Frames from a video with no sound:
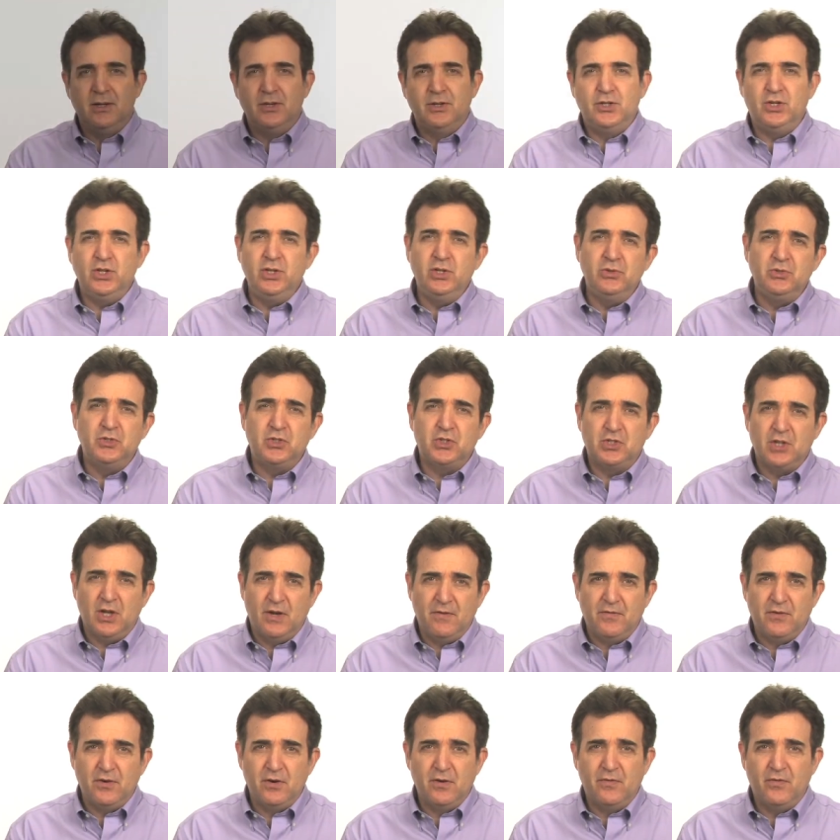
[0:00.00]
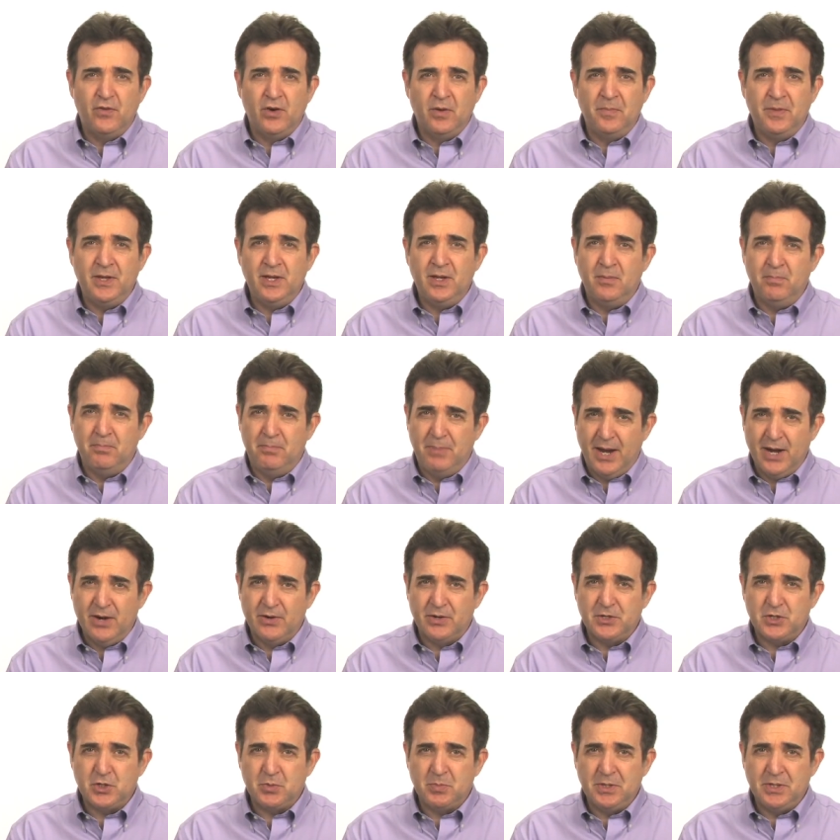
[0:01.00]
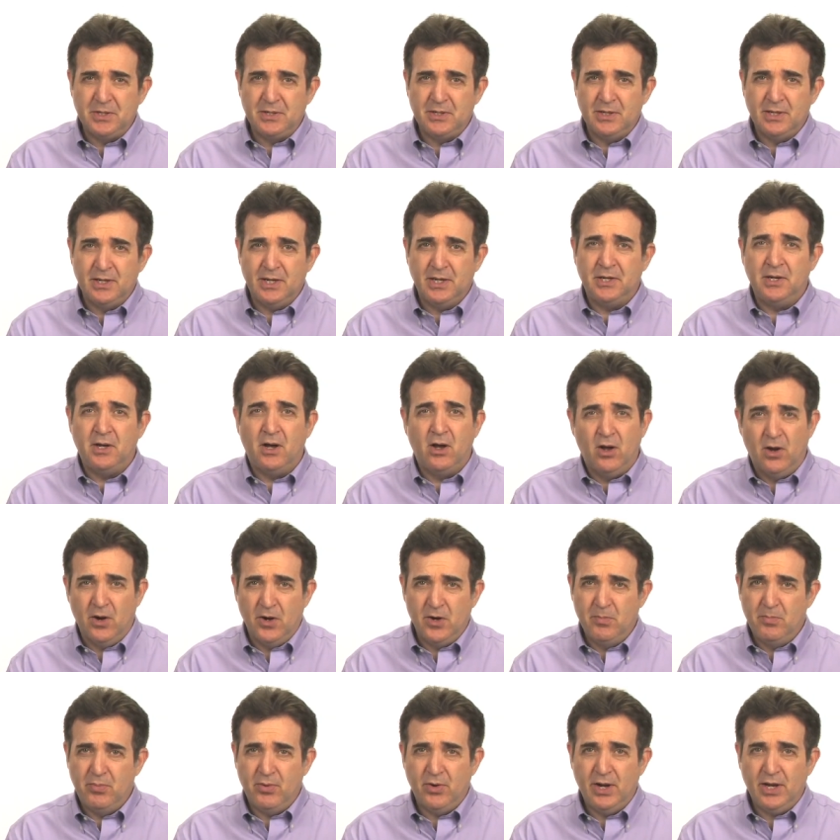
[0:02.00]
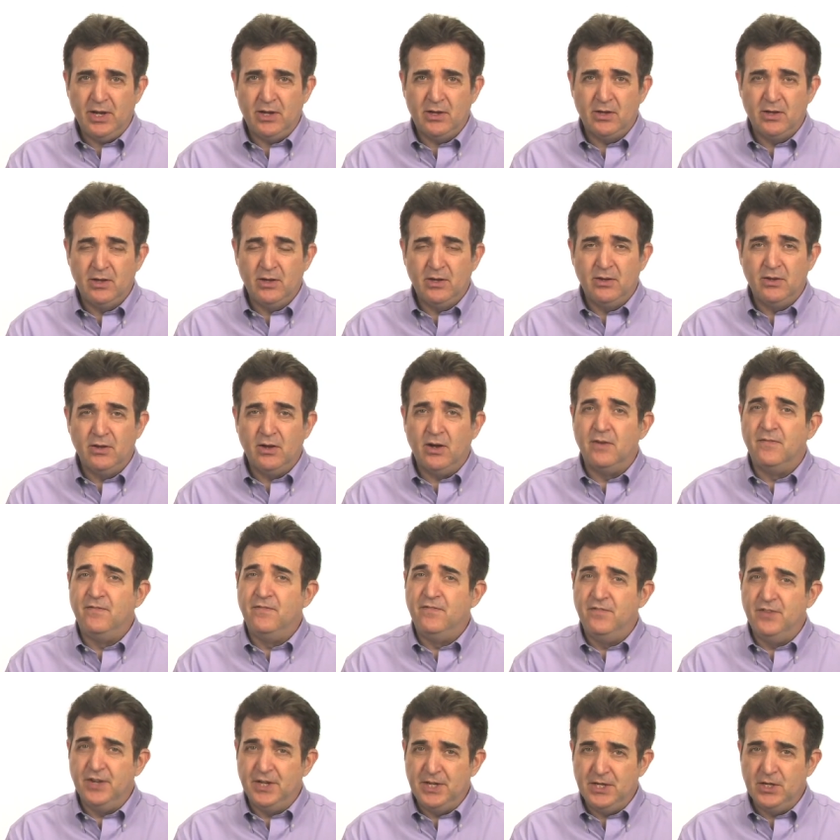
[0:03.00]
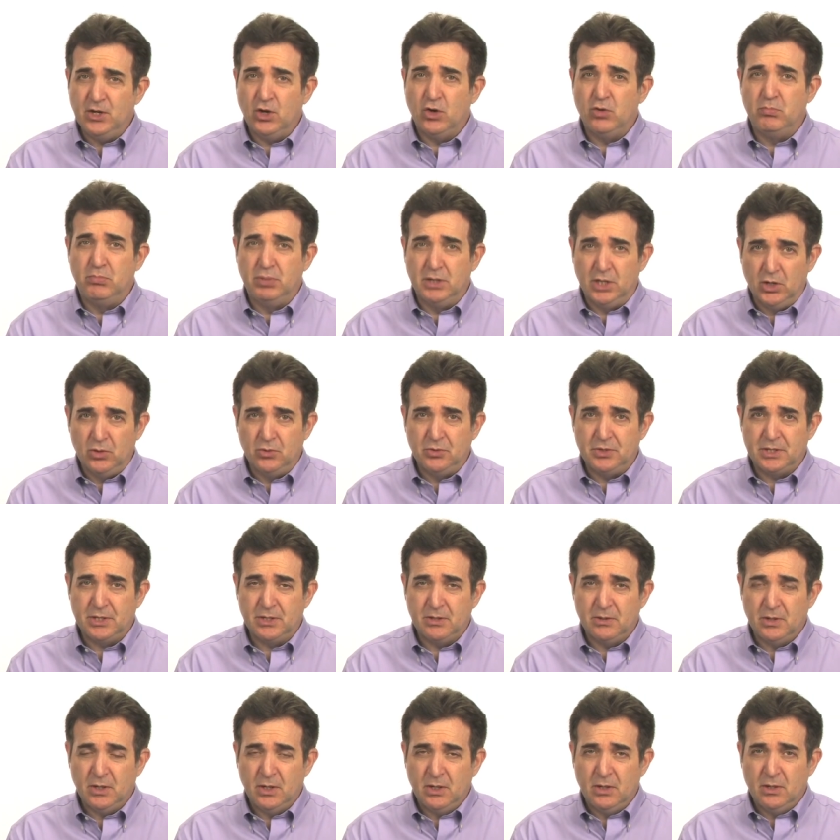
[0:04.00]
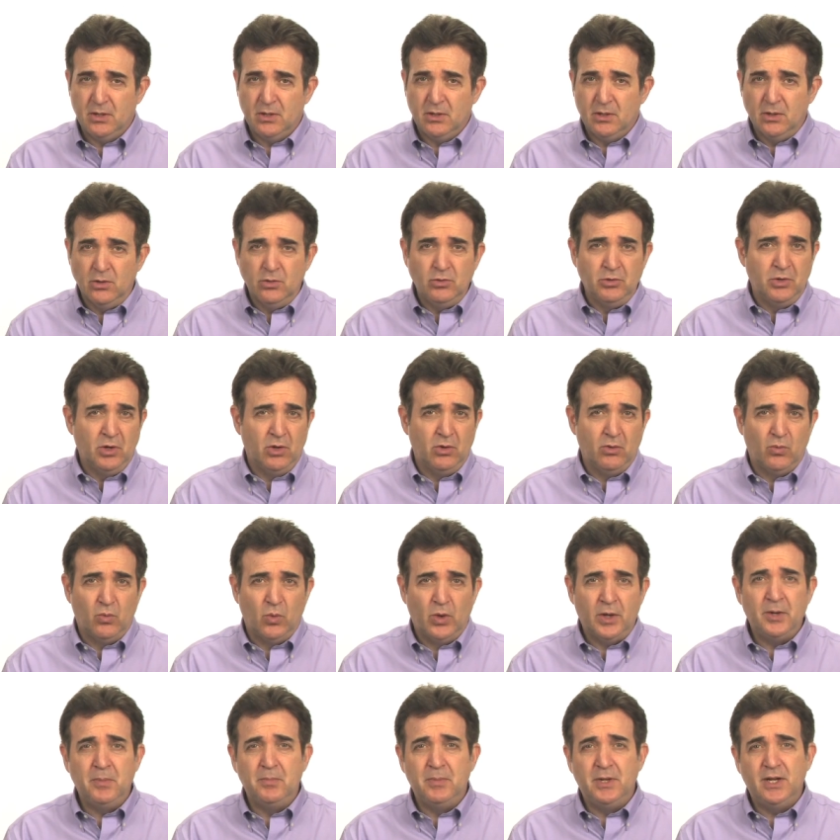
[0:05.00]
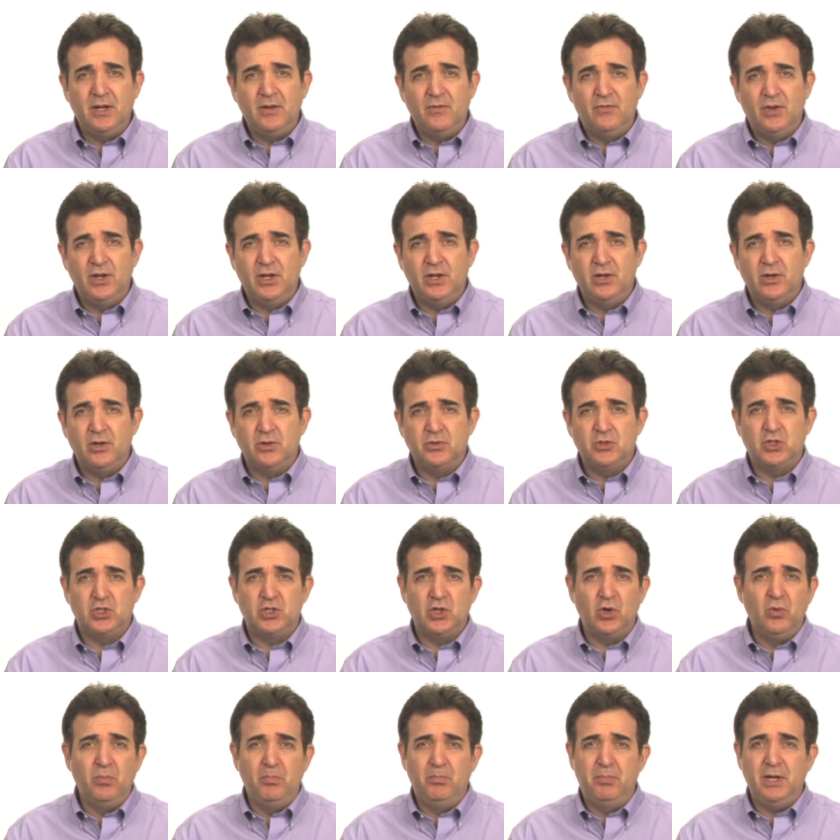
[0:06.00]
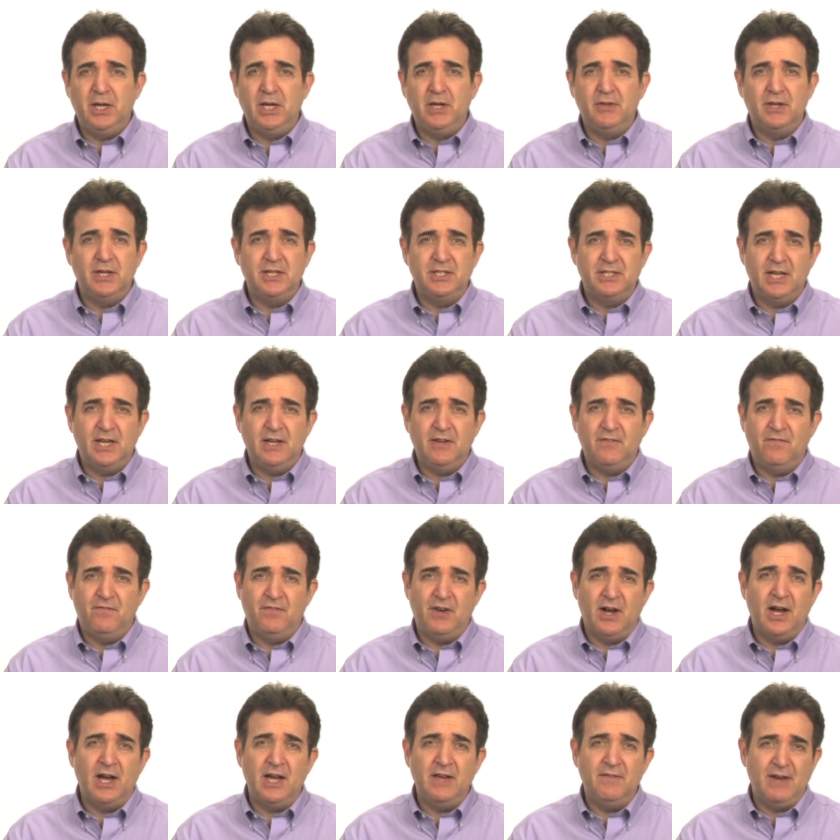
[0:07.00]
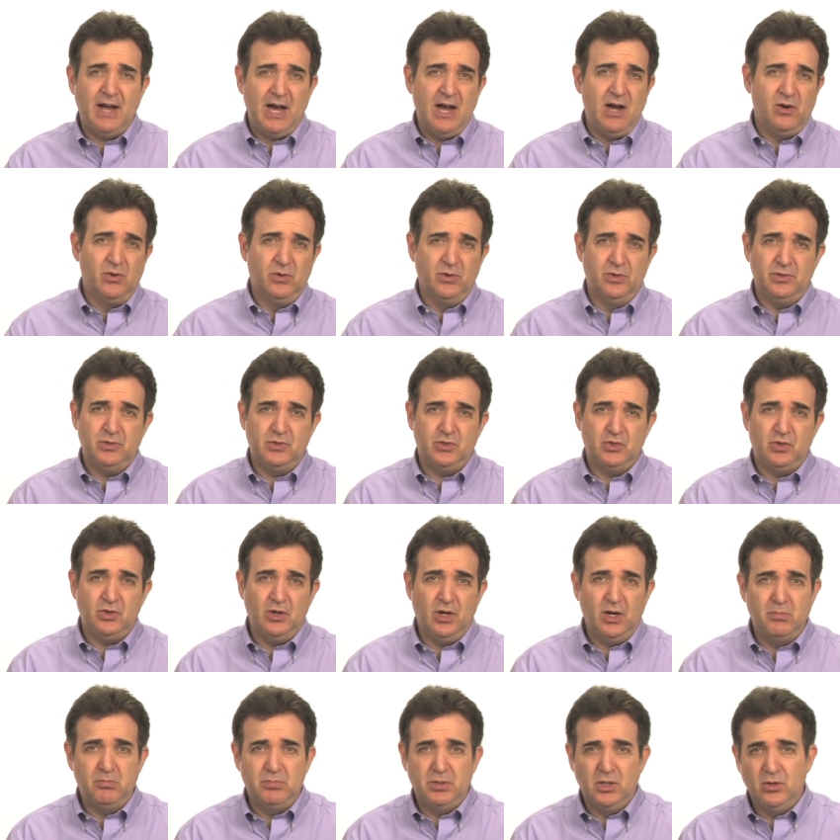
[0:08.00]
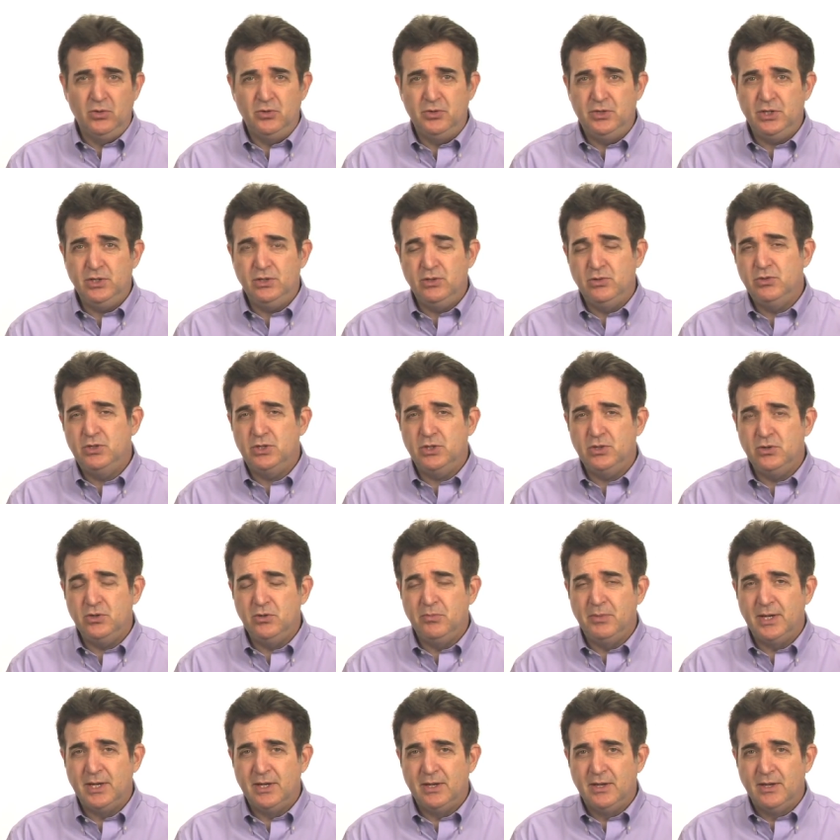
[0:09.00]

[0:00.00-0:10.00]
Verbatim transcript: Do you suffer from the embarrassment and heartbreak of video bloat? You know, one-minute videos so big they take 5 hours to upload to YouTube?